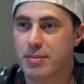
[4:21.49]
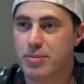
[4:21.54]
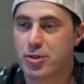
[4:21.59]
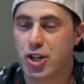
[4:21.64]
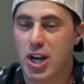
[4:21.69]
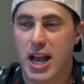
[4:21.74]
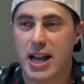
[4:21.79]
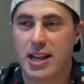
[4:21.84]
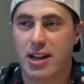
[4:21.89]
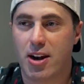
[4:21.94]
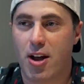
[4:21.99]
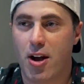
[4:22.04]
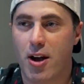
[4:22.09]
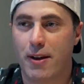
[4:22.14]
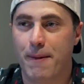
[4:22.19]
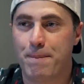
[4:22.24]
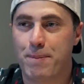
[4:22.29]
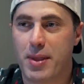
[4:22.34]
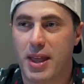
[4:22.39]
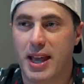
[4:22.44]
jacket
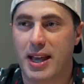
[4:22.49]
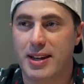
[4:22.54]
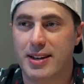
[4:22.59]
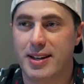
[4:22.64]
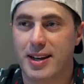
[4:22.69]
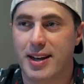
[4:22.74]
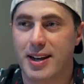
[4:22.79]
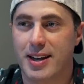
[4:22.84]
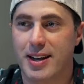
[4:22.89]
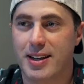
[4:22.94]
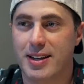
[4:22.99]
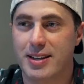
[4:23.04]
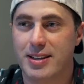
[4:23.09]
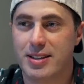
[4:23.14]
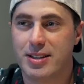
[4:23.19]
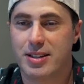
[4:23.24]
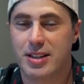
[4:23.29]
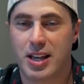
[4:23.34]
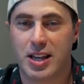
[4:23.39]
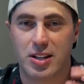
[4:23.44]
on, and
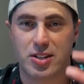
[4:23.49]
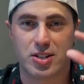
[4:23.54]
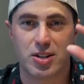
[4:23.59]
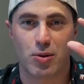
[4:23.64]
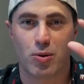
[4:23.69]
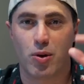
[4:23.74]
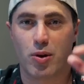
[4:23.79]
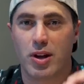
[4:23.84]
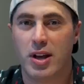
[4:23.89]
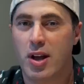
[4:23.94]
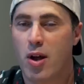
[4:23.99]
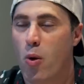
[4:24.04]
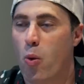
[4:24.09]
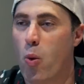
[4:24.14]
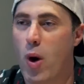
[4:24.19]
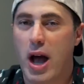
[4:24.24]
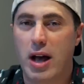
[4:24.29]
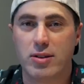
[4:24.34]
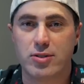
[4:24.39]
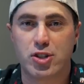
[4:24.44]
he's
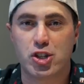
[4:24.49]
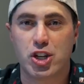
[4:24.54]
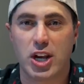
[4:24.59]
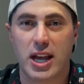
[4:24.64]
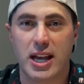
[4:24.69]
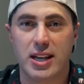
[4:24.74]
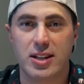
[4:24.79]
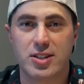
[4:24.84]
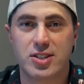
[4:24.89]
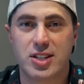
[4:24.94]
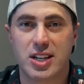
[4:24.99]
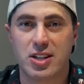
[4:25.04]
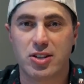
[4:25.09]
wild shades.